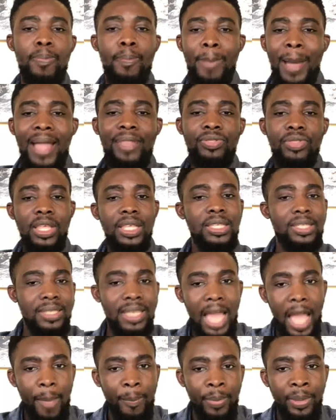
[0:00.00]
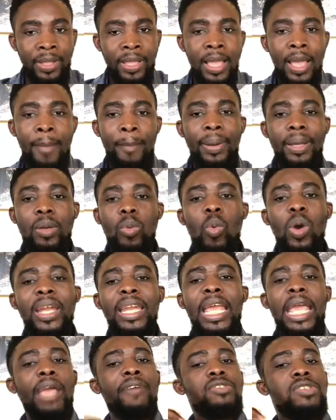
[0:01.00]
bad things to happen. But
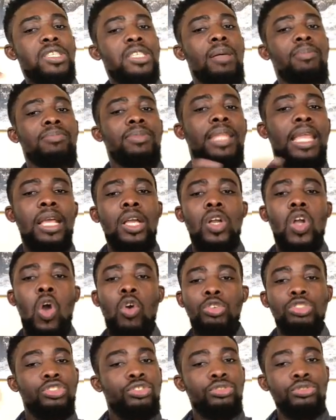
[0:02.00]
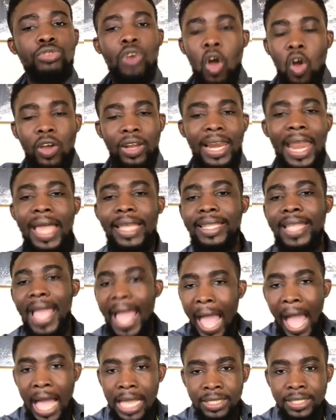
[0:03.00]
what if something goes wrong, like
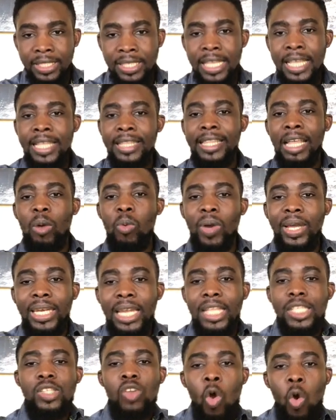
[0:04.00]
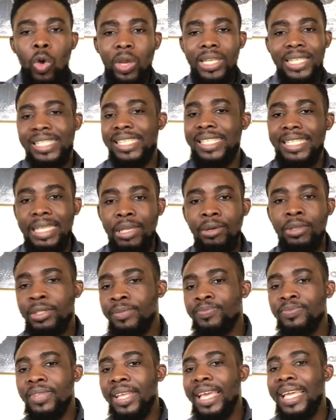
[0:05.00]
the ant, that when its hole is
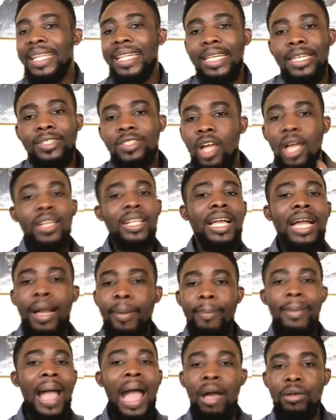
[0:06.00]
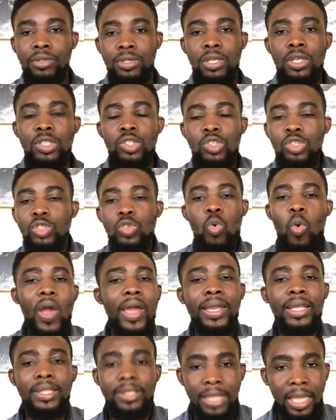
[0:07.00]
sealed, it cannot come out to do
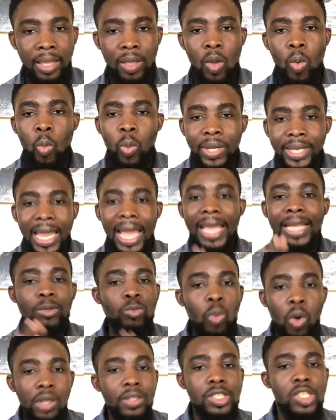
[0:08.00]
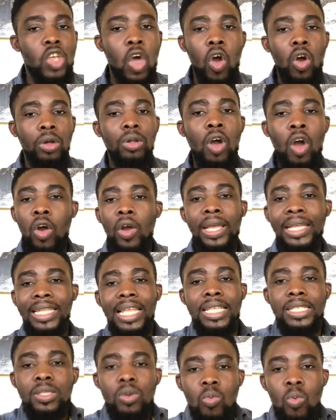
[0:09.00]
anything, whether it wants or it
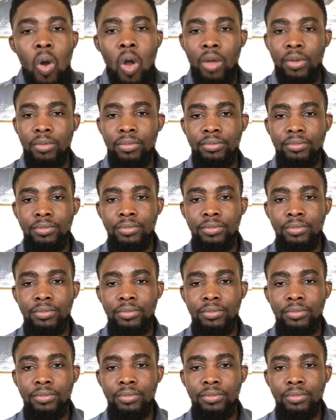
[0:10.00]
doesn't want?